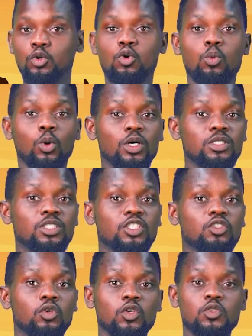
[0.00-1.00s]
Gowon
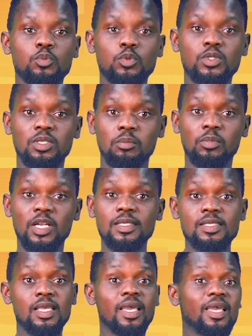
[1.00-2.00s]
did not put in
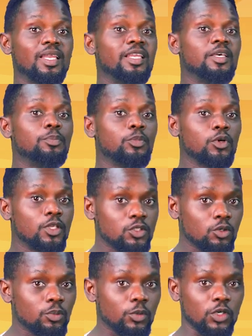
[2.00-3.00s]
place any
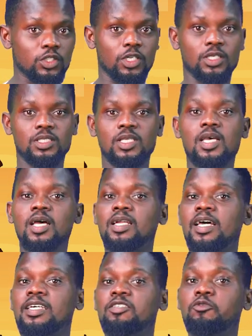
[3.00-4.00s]
political project
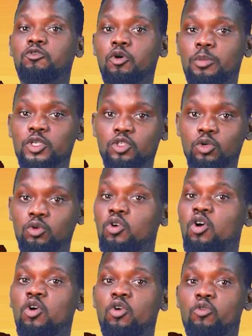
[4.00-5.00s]
like the formation
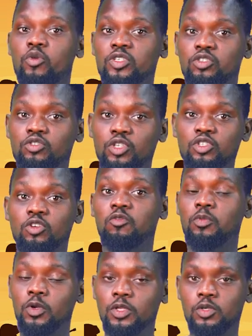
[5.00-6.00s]
or registration
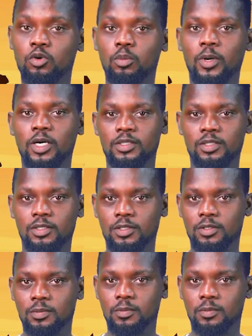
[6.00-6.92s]
of political parties.